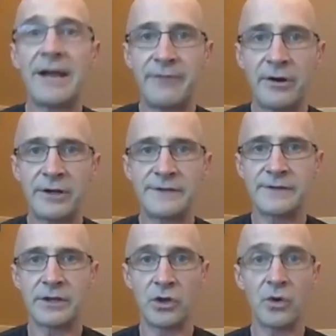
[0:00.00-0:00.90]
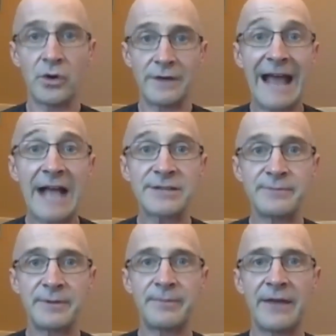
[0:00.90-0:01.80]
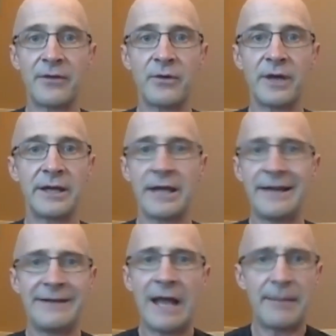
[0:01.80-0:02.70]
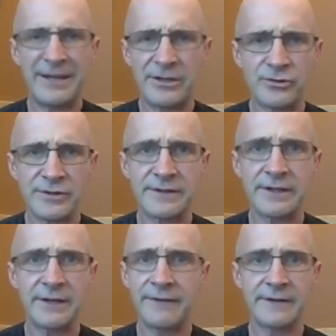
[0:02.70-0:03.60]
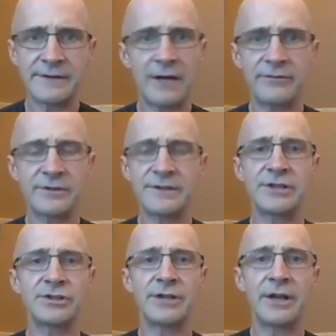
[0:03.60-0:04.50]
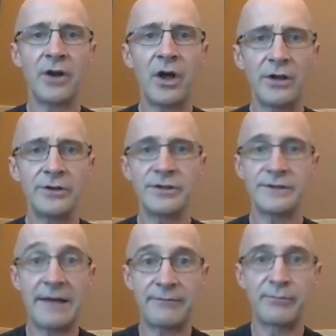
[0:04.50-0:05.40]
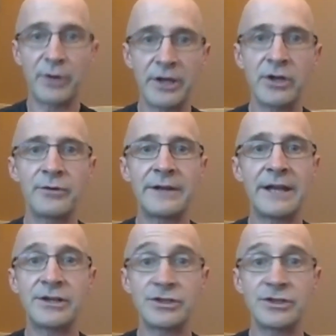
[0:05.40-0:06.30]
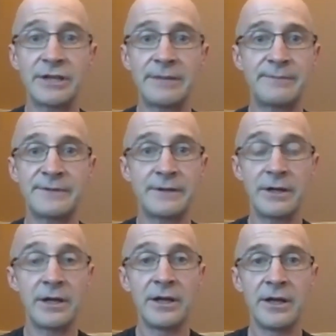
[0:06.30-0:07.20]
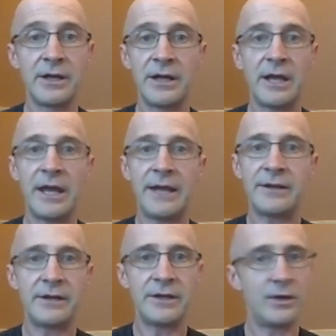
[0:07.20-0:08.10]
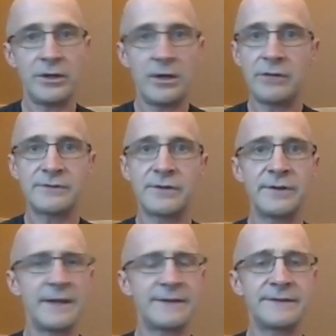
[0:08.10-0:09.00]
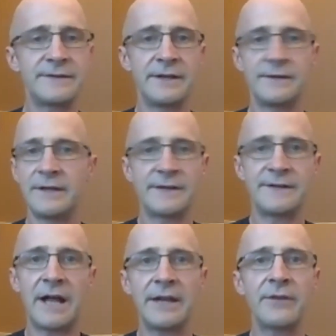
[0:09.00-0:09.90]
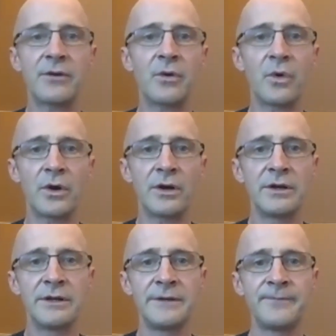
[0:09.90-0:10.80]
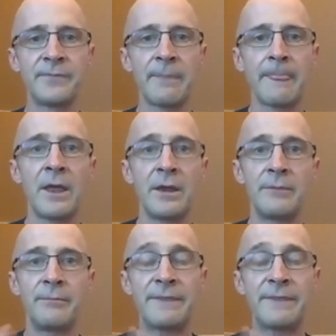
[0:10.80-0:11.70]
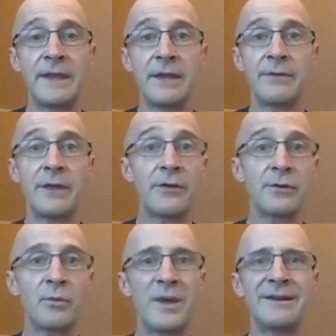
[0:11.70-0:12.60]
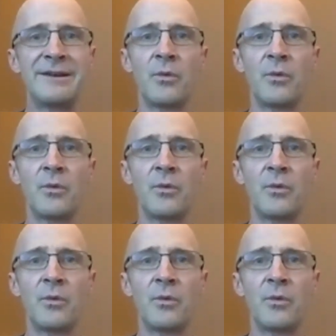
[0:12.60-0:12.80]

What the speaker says: very secure attachment, by the way, and not be interested in this conversation at all. You just have pretty good relationships, and so it's not either or. But the other, when